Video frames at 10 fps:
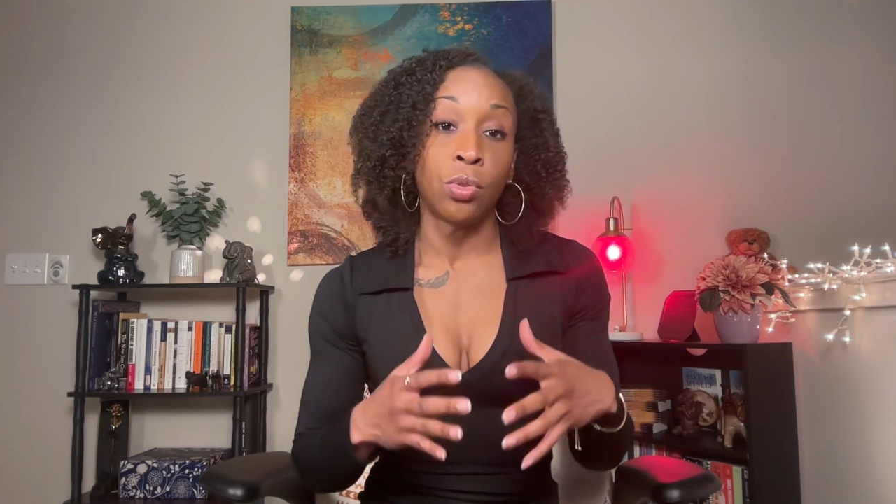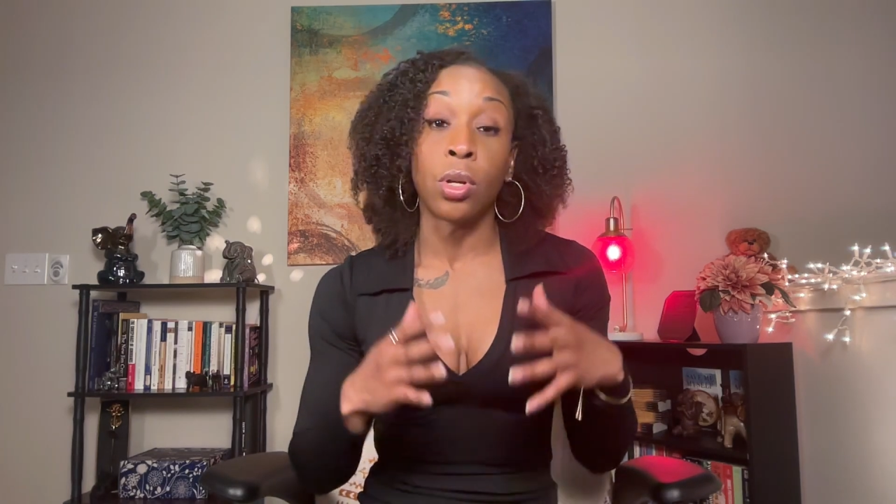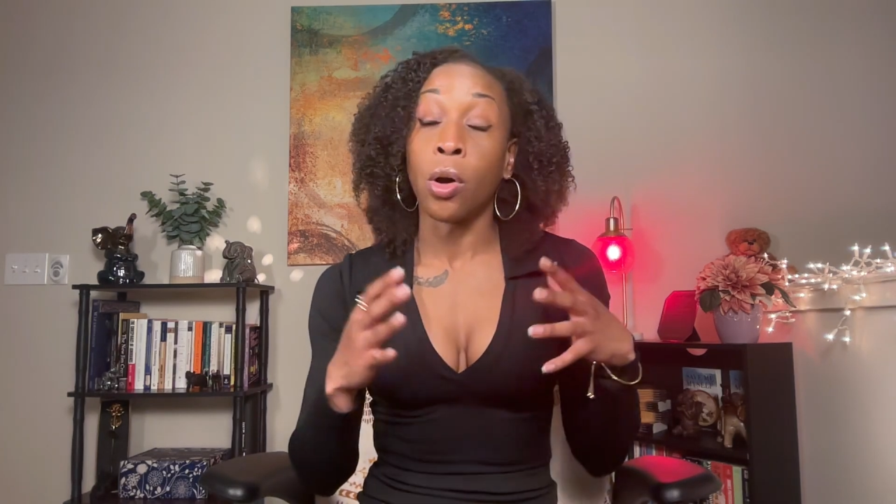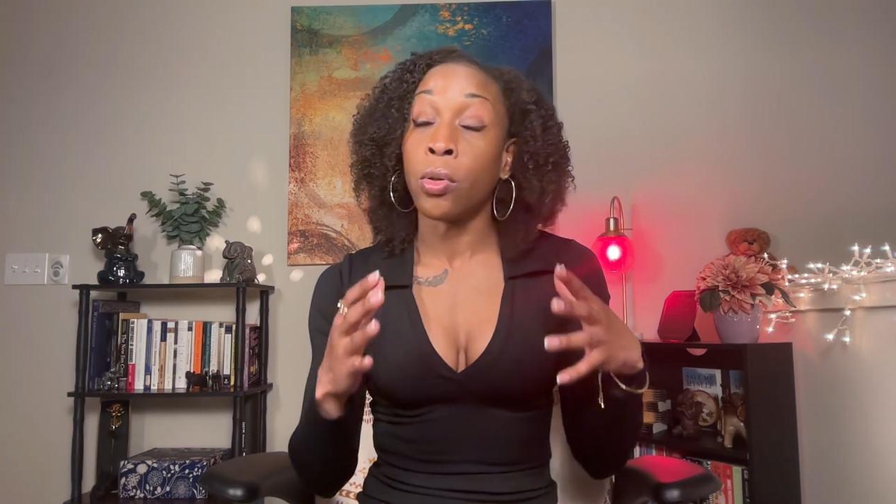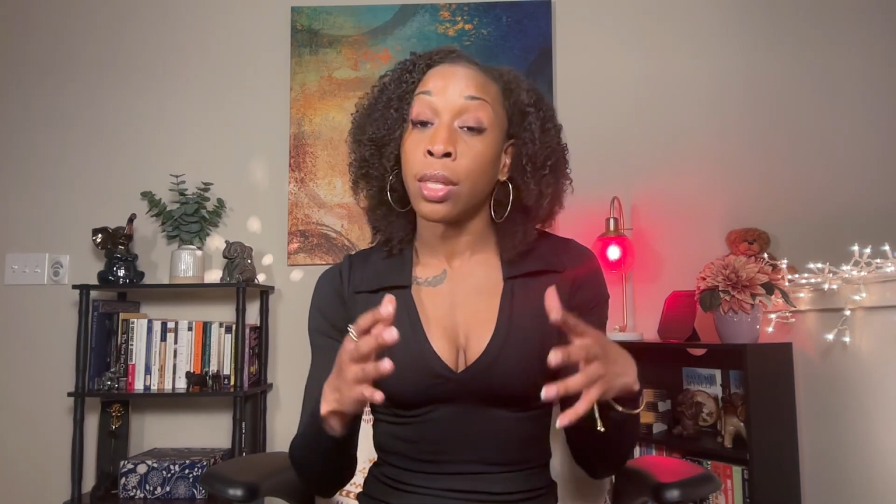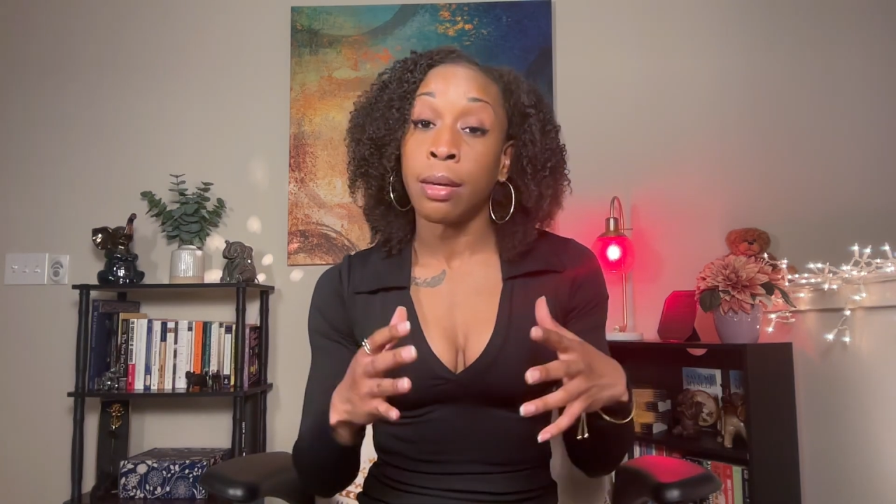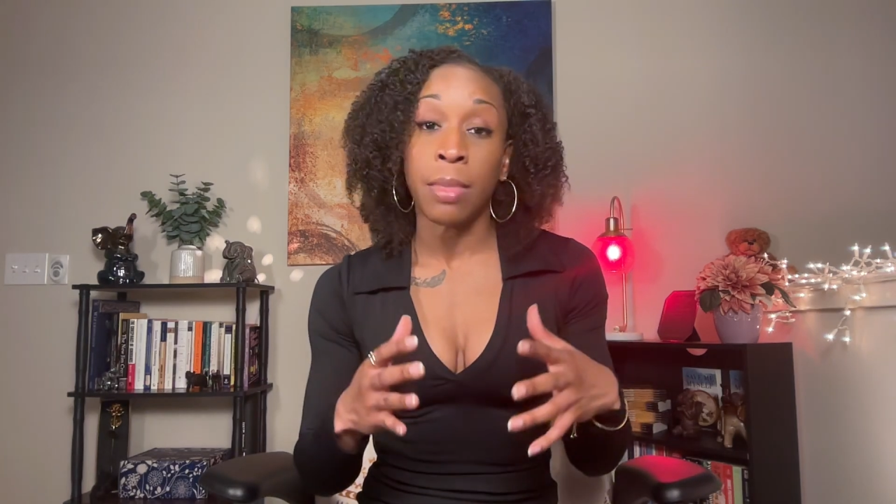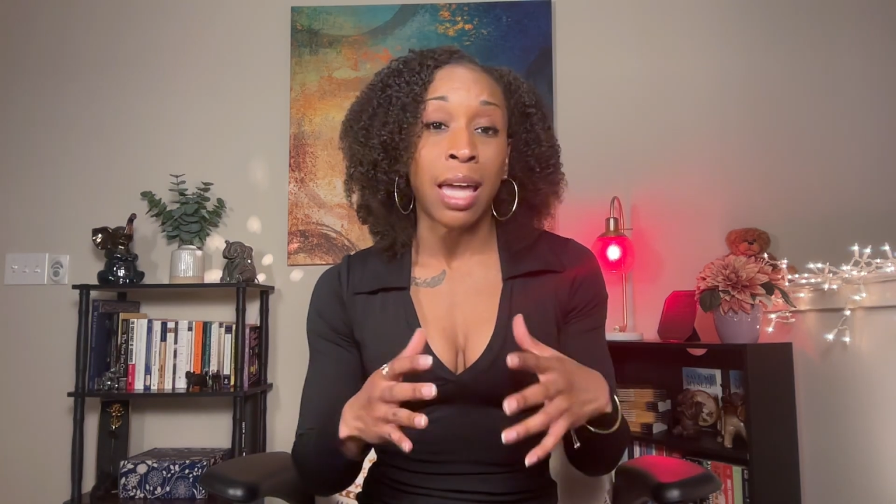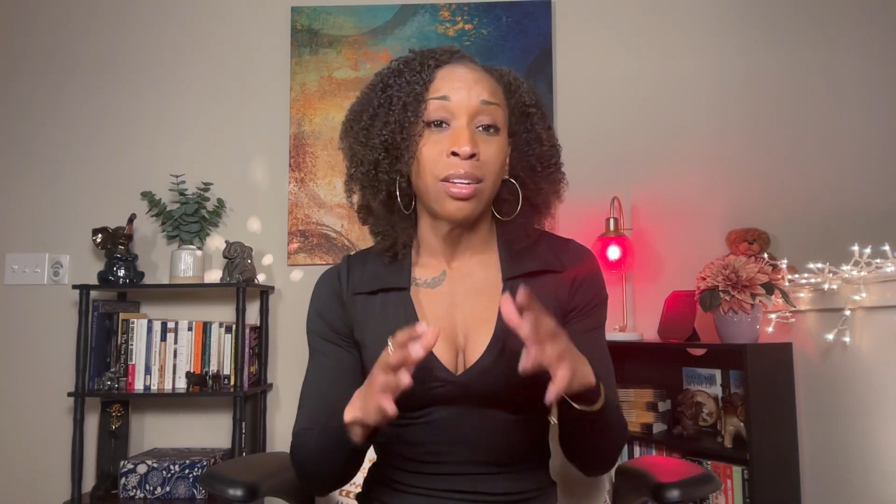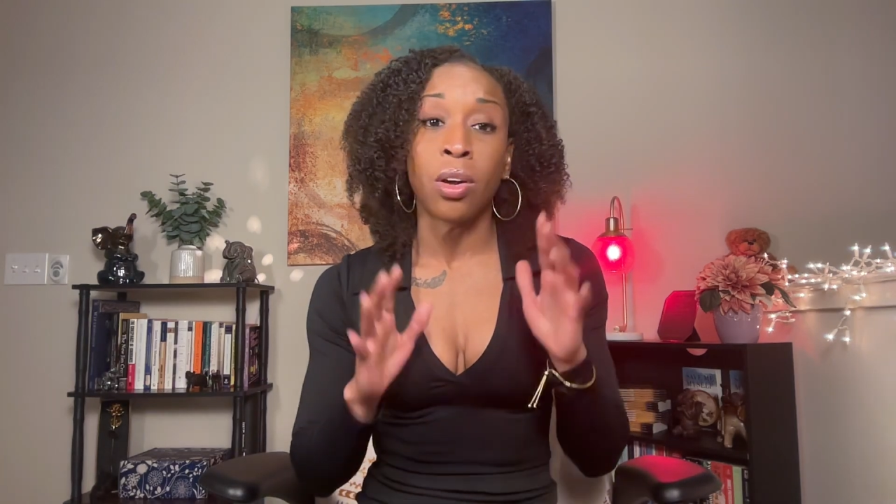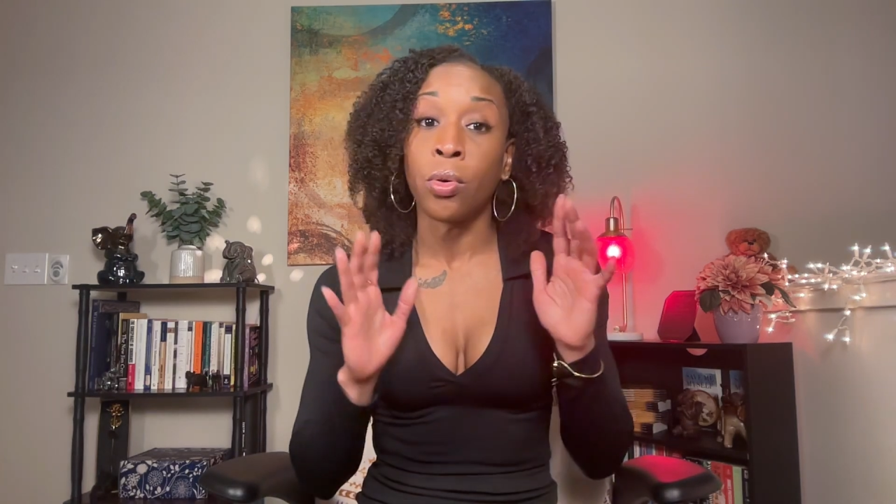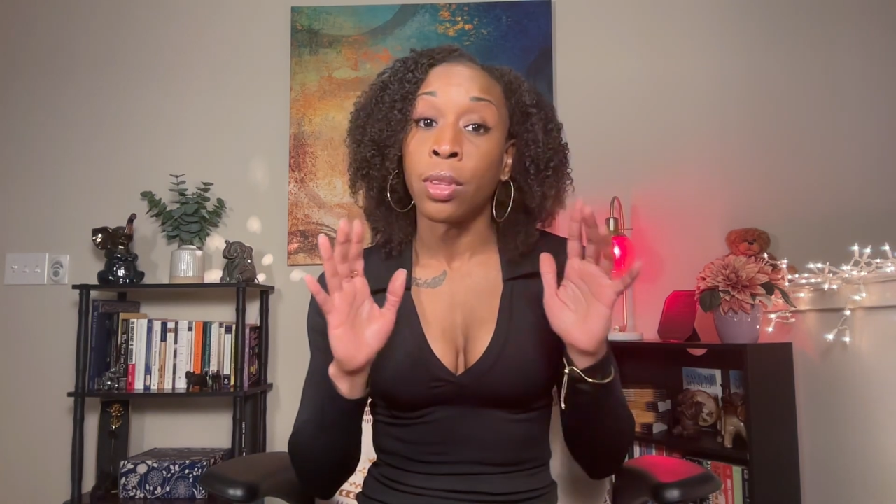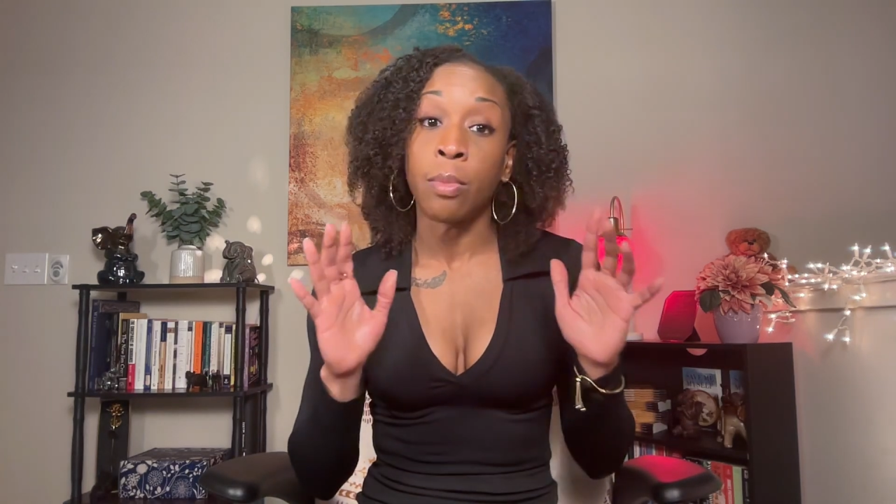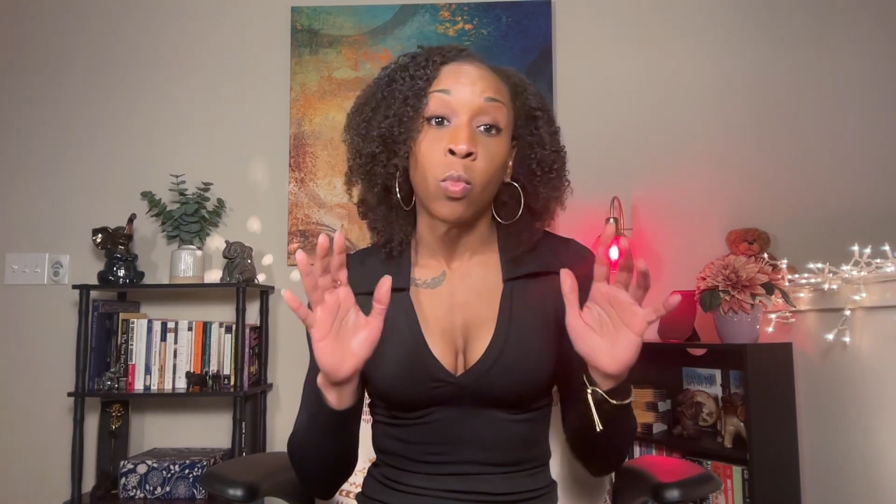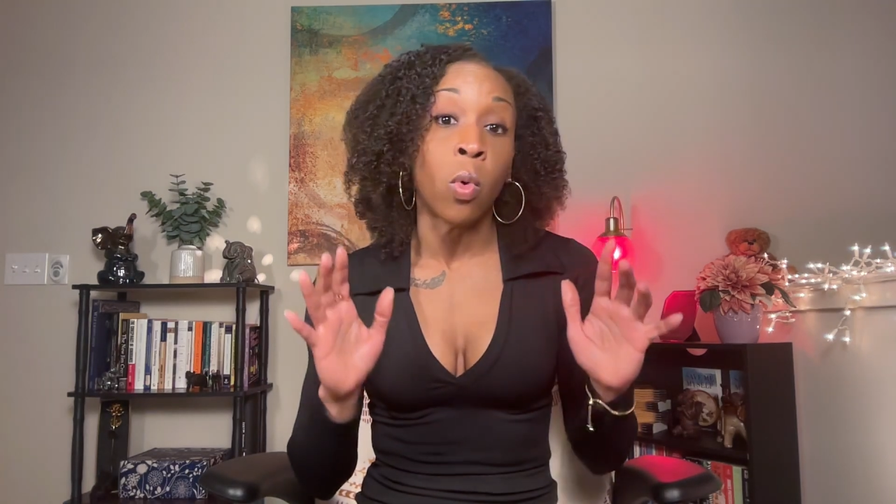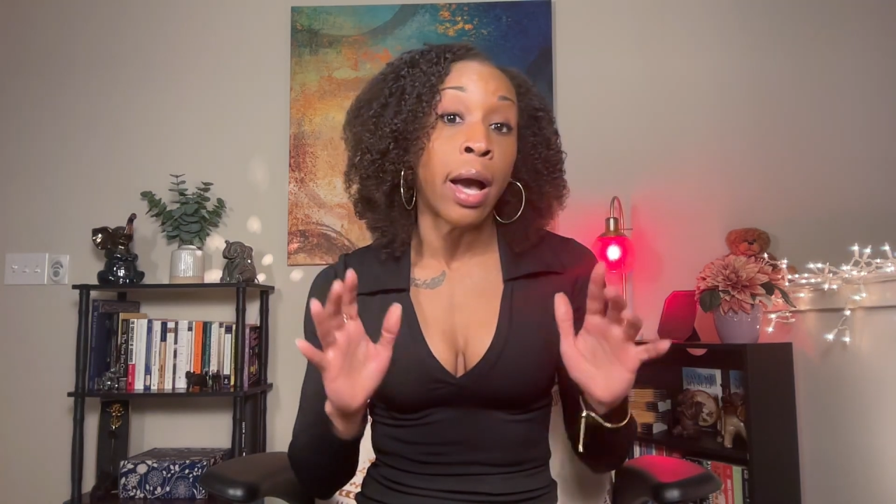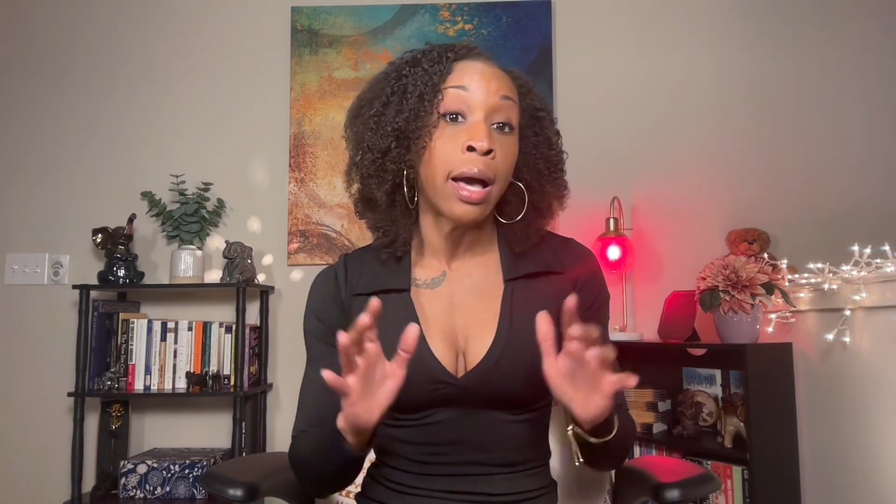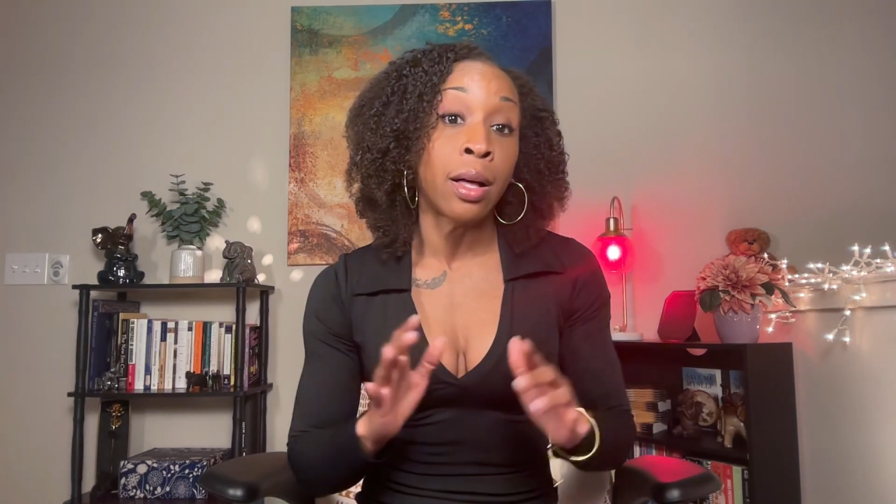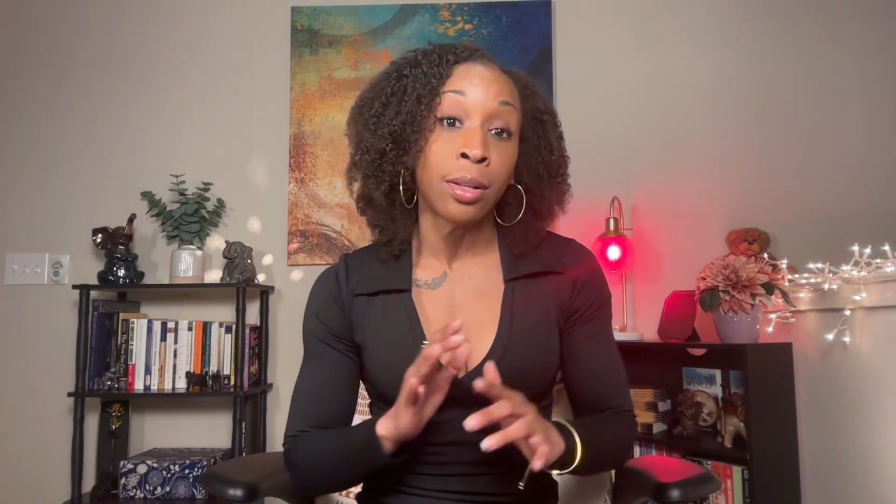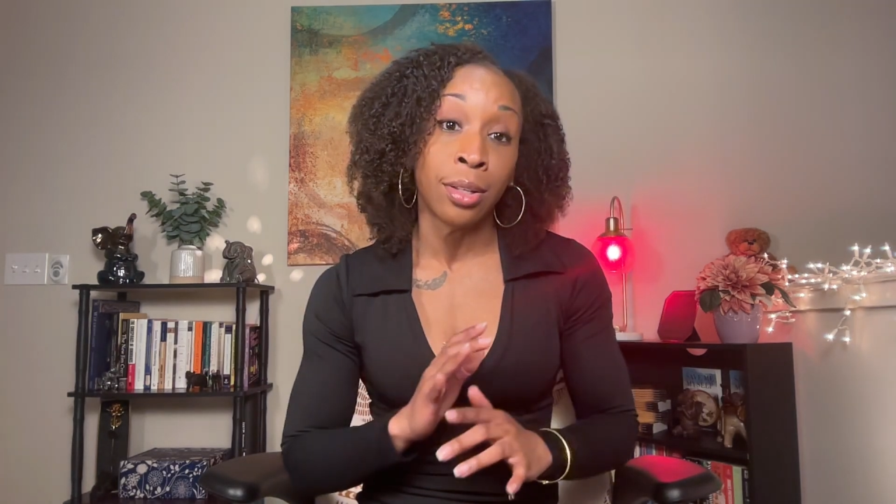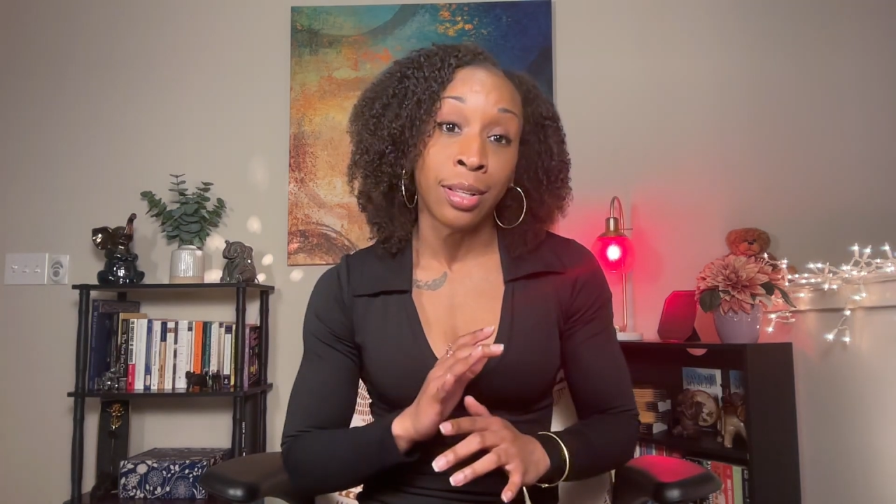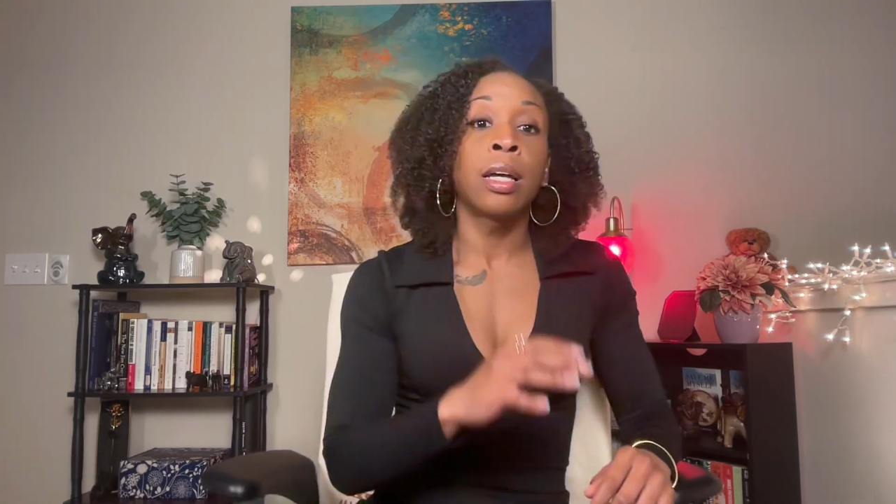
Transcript: Know them and know them well.